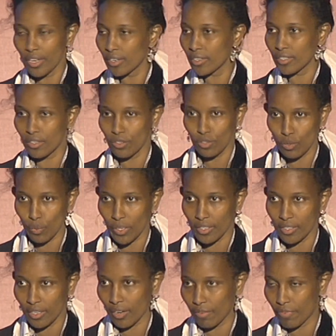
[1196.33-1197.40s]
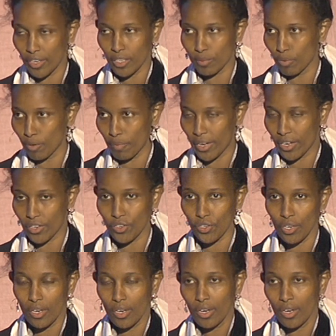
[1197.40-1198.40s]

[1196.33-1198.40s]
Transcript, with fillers: instant tweets and Facebook page